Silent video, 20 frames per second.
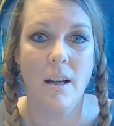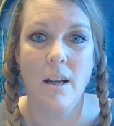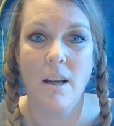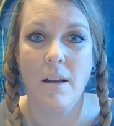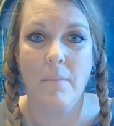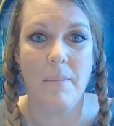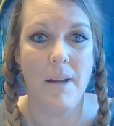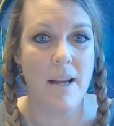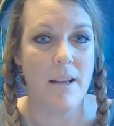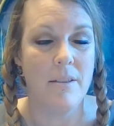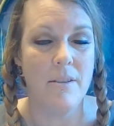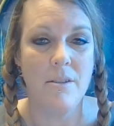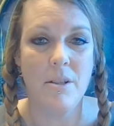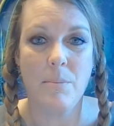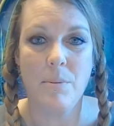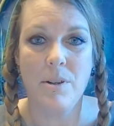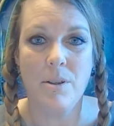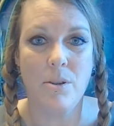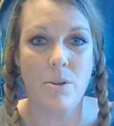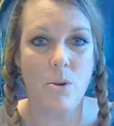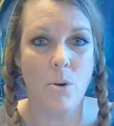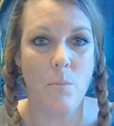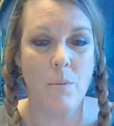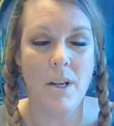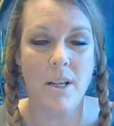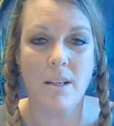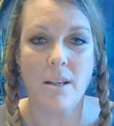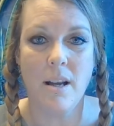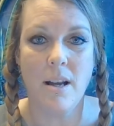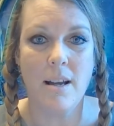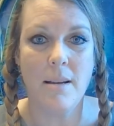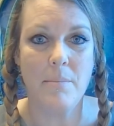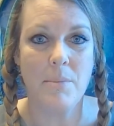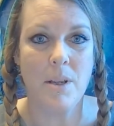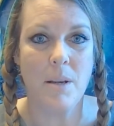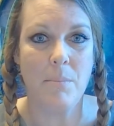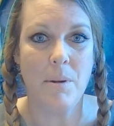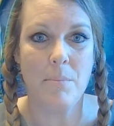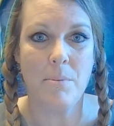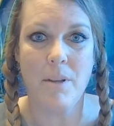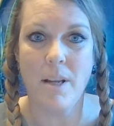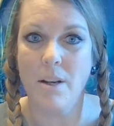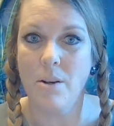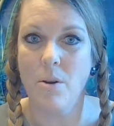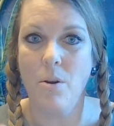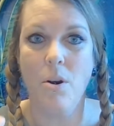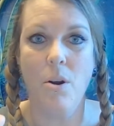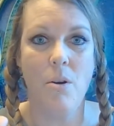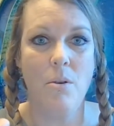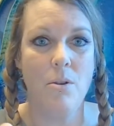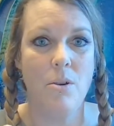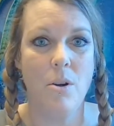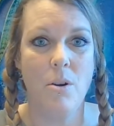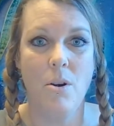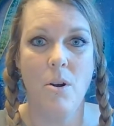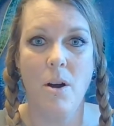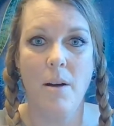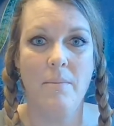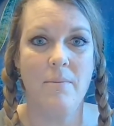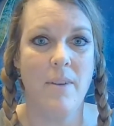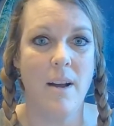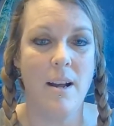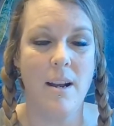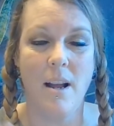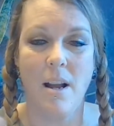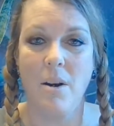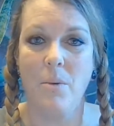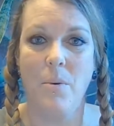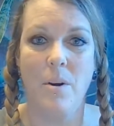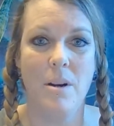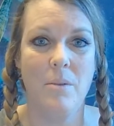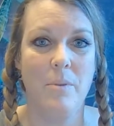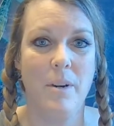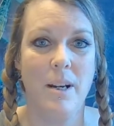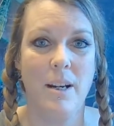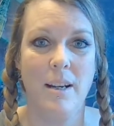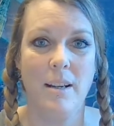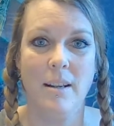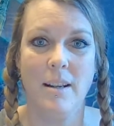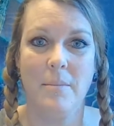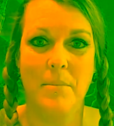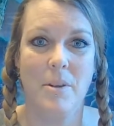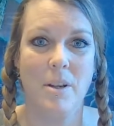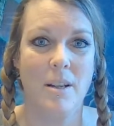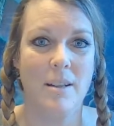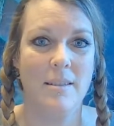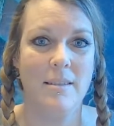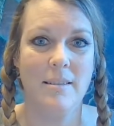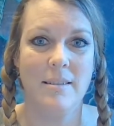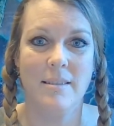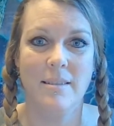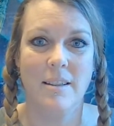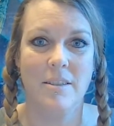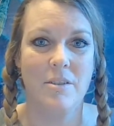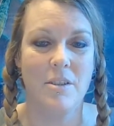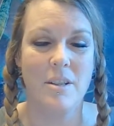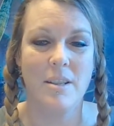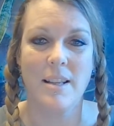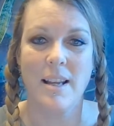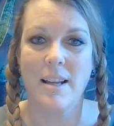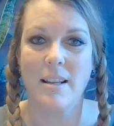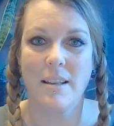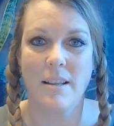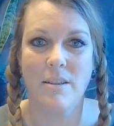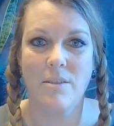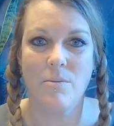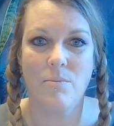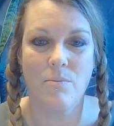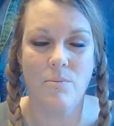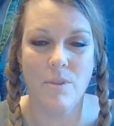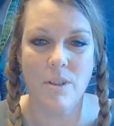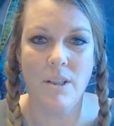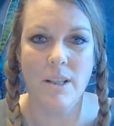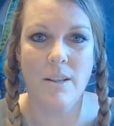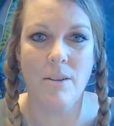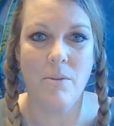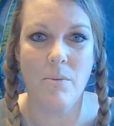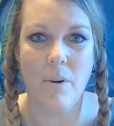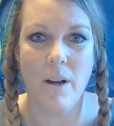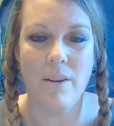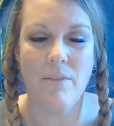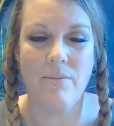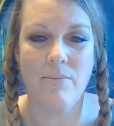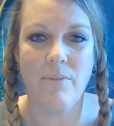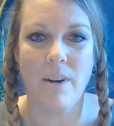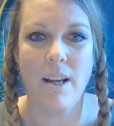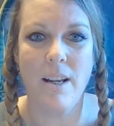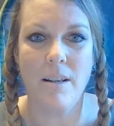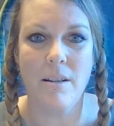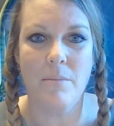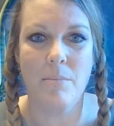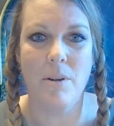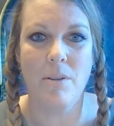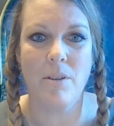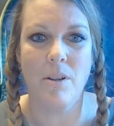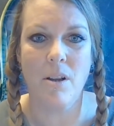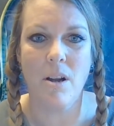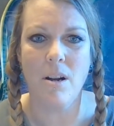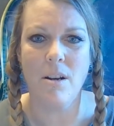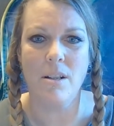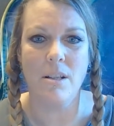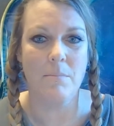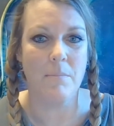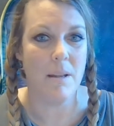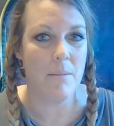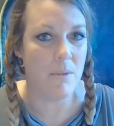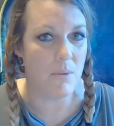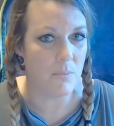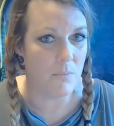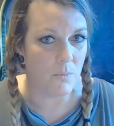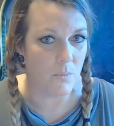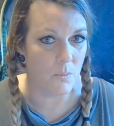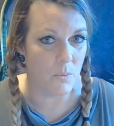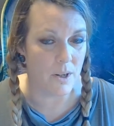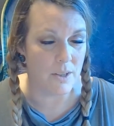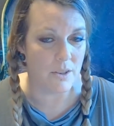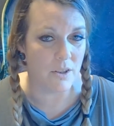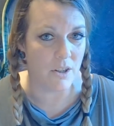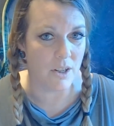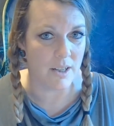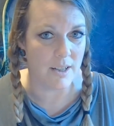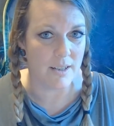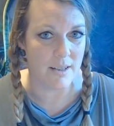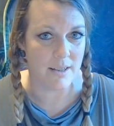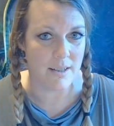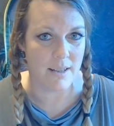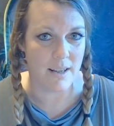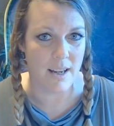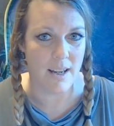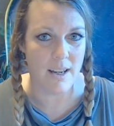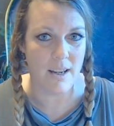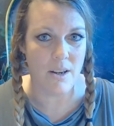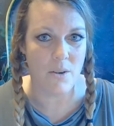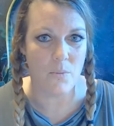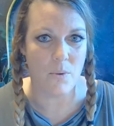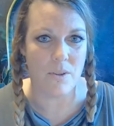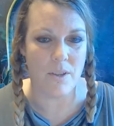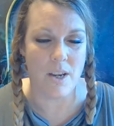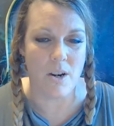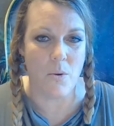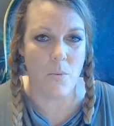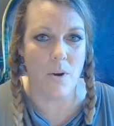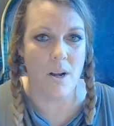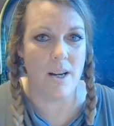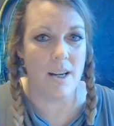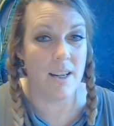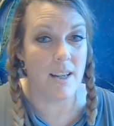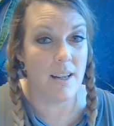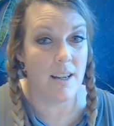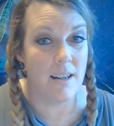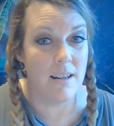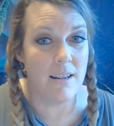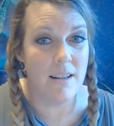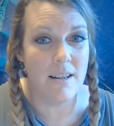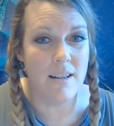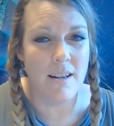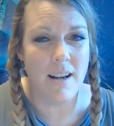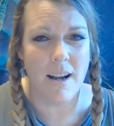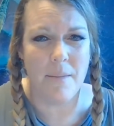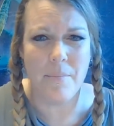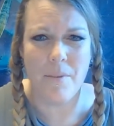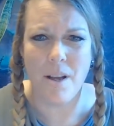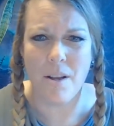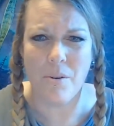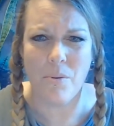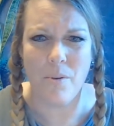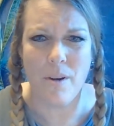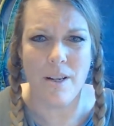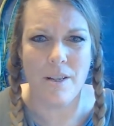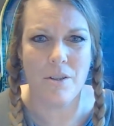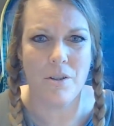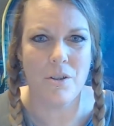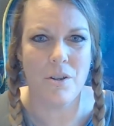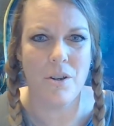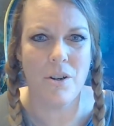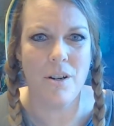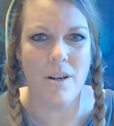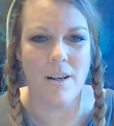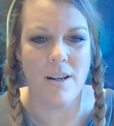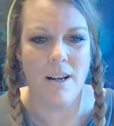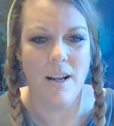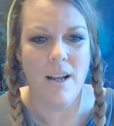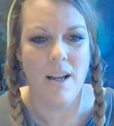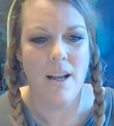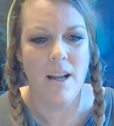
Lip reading: Man, there's been so many times that people are like, no, I'm fine. I don't want a reading. I'm good. They're just like, they're really quite frightened about the cards. Maybe what they're going to say or what they don't want to hear. I'm not quite sure.